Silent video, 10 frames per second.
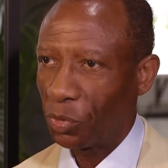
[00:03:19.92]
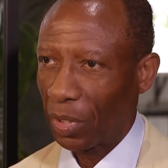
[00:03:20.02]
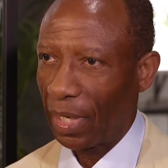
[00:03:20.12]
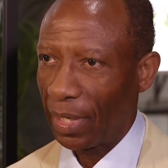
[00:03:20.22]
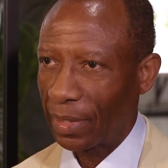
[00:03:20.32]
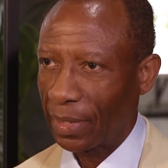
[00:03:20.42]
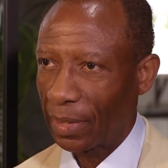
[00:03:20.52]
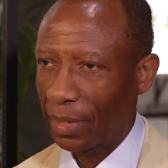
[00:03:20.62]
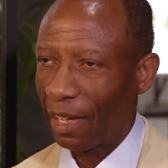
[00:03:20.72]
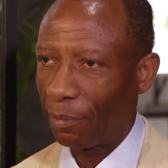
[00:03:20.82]
intraocular
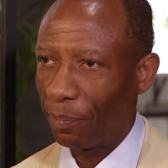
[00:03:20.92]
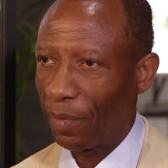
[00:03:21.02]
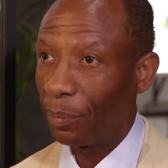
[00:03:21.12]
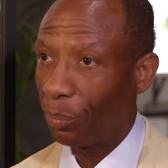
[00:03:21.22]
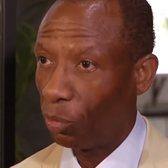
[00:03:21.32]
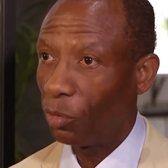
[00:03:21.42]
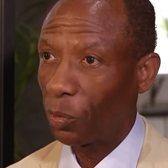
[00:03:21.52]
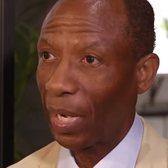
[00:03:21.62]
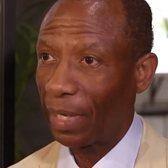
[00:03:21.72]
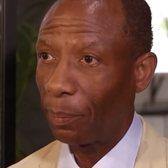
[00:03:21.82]
lenses have
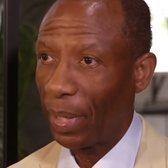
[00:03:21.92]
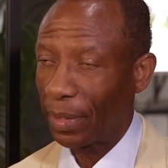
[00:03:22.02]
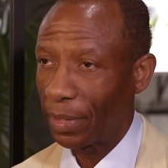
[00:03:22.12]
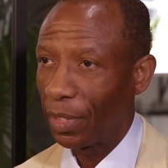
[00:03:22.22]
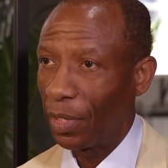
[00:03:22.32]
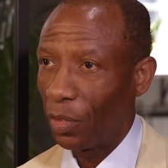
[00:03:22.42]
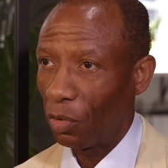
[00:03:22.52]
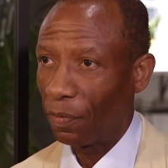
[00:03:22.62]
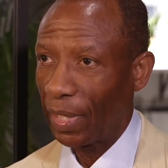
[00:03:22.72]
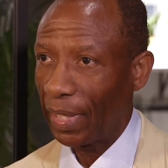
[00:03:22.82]
improved quite a bit
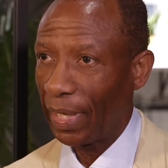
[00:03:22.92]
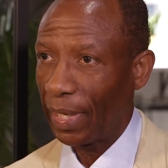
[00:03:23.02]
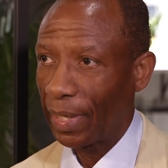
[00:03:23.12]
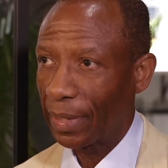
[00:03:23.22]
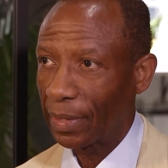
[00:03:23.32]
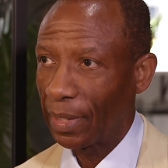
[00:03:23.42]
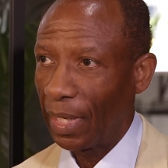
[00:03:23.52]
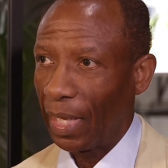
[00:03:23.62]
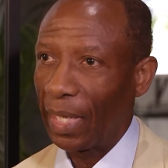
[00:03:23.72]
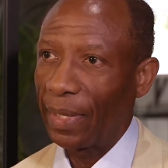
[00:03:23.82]
over the years,
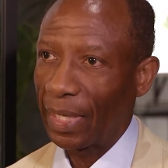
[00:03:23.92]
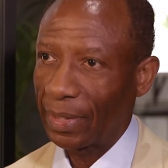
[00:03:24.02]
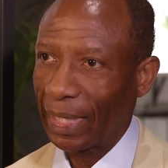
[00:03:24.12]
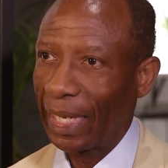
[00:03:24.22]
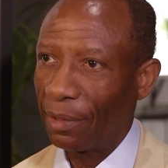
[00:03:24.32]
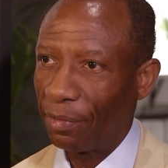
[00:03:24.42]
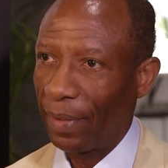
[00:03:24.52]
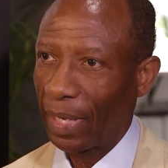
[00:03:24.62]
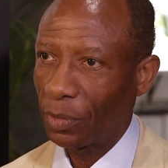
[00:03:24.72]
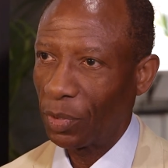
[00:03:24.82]
and their side
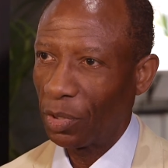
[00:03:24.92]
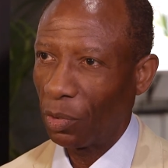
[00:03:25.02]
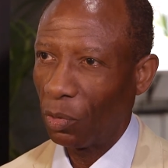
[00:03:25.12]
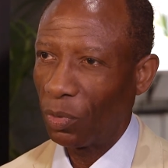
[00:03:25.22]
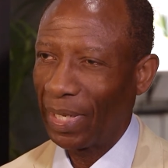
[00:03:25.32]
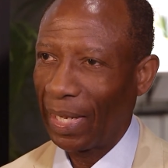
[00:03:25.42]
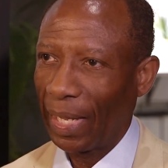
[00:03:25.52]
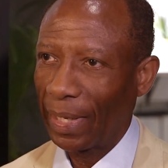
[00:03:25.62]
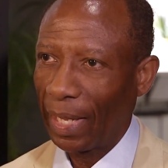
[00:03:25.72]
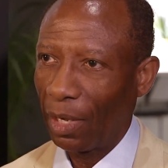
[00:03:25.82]
effects, which include
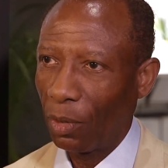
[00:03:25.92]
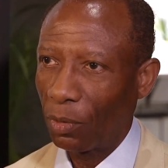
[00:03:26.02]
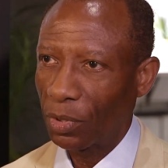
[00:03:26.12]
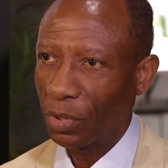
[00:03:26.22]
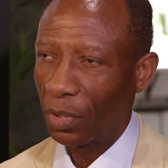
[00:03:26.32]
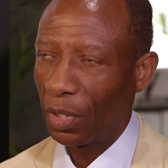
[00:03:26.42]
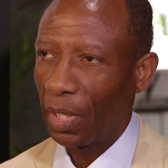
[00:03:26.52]
glare and halos